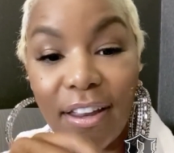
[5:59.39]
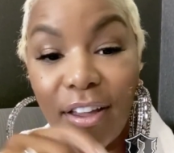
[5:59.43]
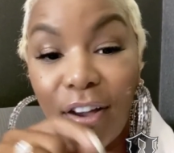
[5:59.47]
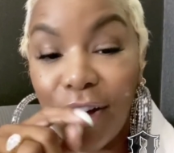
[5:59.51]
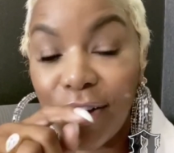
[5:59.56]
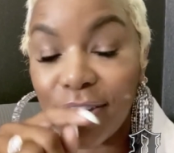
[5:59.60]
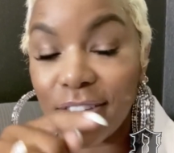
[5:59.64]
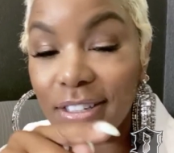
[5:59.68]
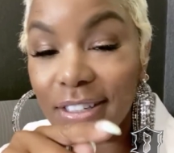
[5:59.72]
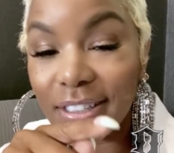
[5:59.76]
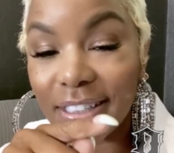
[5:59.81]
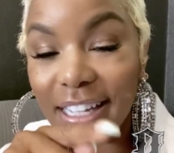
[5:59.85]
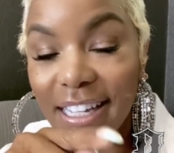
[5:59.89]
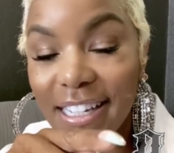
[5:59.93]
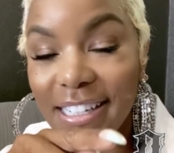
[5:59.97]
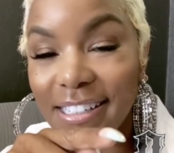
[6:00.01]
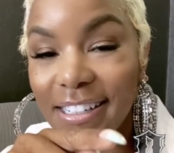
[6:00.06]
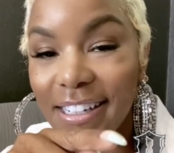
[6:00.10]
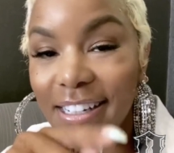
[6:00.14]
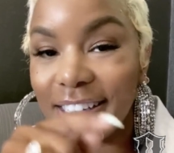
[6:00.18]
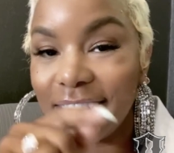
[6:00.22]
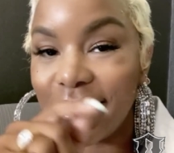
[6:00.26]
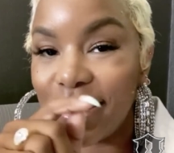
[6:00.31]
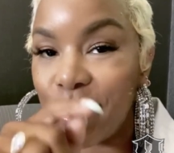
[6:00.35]
And y'all took that
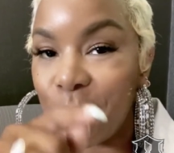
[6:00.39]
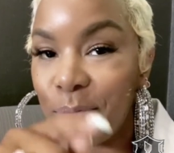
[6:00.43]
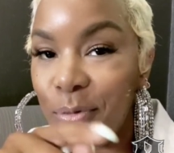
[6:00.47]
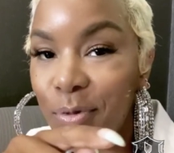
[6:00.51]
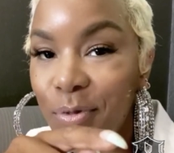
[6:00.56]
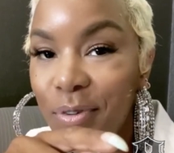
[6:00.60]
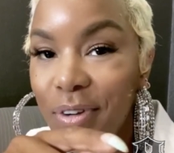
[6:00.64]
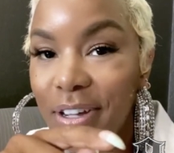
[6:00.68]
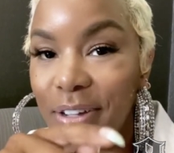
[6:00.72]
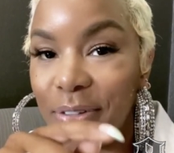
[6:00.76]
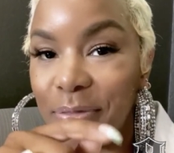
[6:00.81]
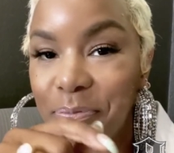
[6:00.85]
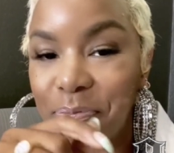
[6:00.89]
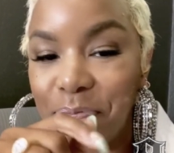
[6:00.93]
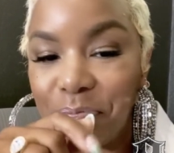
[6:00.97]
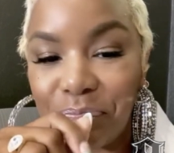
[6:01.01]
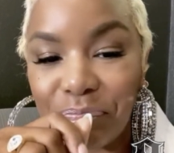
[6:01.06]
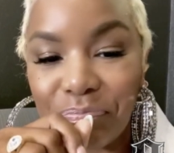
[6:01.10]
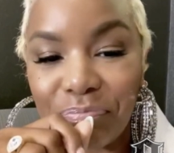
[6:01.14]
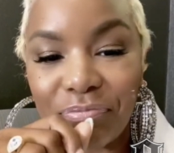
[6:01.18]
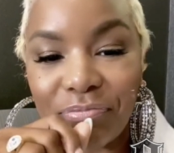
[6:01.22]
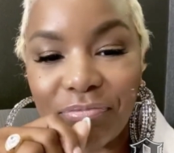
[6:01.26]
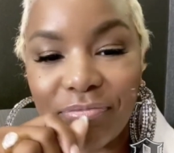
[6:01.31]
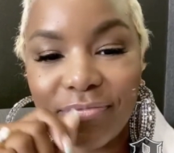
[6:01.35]
joint to number one.
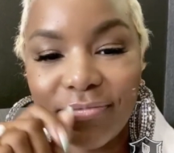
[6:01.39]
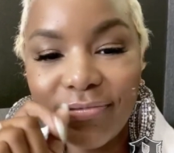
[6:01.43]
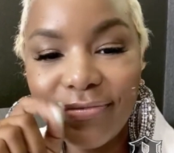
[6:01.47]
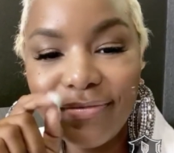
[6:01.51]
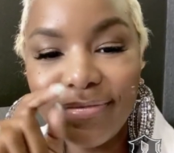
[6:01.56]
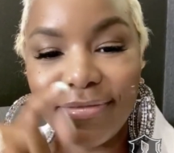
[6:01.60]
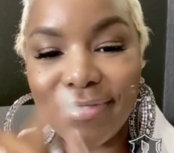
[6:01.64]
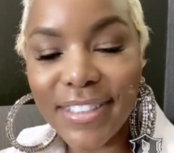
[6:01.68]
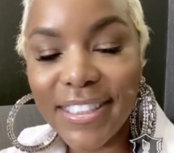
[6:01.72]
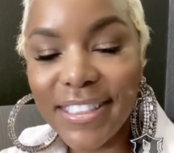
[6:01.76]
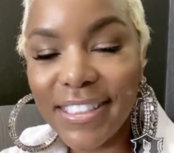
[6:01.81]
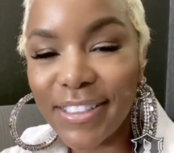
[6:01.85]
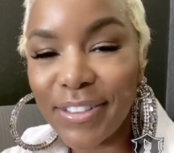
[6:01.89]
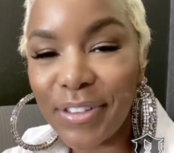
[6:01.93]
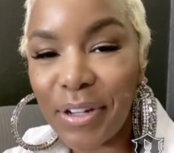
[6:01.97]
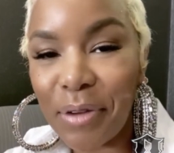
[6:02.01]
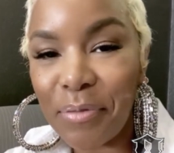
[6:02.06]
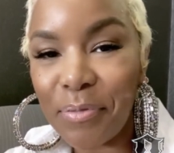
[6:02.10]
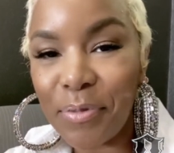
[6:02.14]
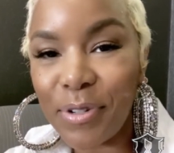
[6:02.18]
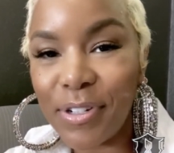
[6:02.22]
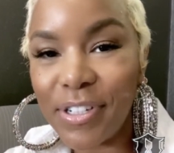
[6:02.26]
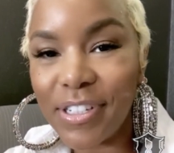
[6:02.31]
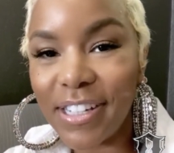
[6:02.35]
So
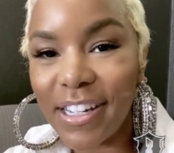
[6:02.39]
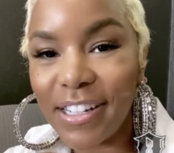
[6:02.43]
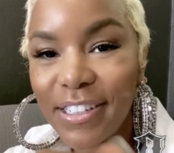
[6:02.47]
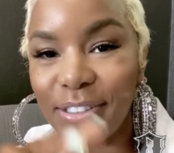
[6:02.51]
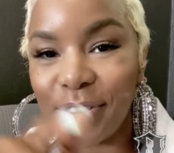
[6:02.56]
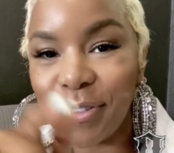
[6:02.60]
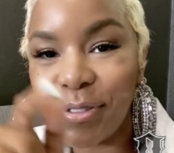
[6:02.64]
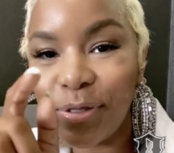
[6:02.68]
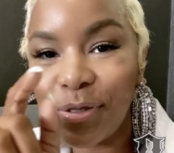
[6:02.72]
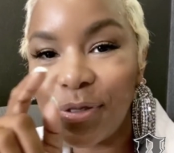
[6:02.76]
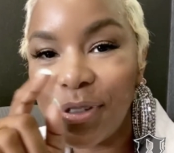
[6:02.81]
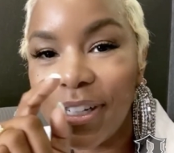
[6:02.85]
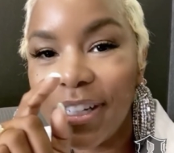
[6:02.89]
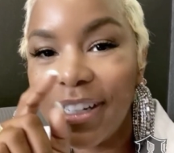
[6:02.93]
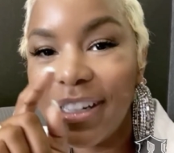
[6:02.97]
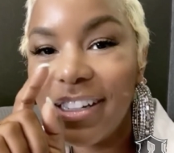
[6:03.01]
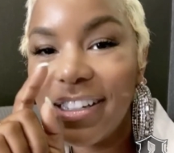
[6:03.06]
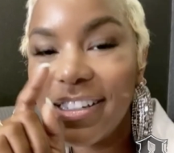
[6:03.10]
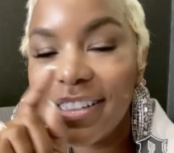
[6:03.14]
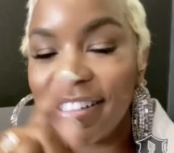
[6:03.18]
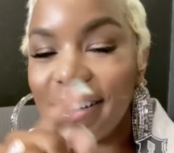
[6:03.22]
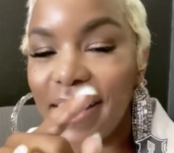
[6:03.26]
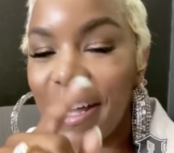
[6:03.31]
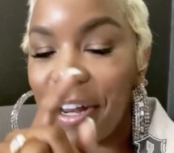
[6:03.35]
I appreciate you.
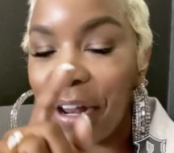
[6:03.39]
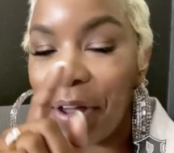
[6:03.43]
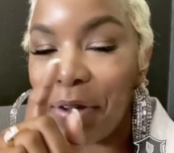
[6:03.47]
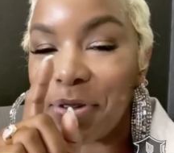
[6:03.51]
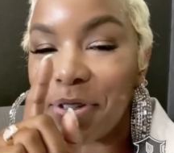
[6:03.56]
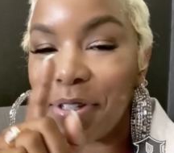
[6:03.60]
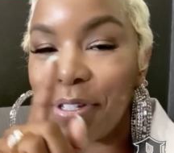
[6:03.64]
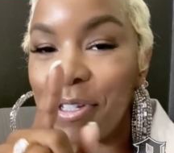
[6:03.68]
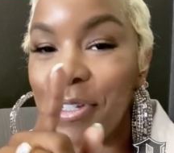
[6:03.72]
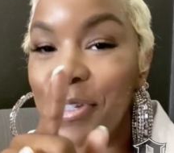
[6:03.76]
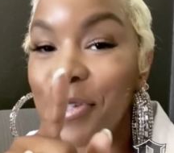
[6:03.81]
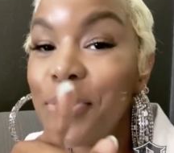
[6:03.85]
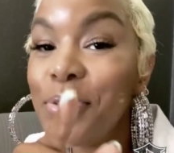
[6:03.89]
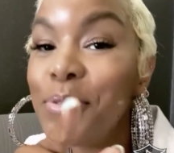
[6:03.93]
Shout out to